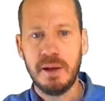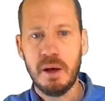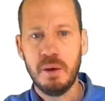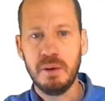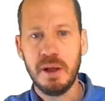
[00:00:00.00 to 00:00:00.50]

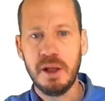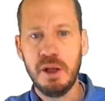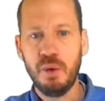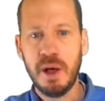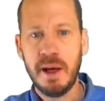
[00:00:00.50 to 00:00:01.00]
now the
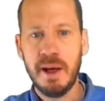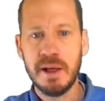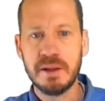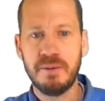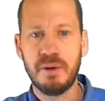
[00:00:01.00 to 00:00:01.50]
urea
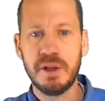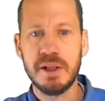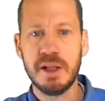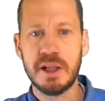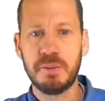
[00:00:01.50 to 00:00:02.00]
has
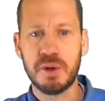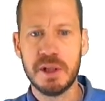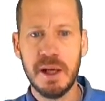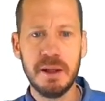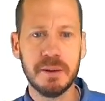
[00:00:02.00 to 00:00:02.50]
46
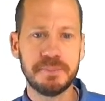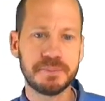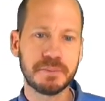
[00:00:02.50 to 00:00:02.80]
percent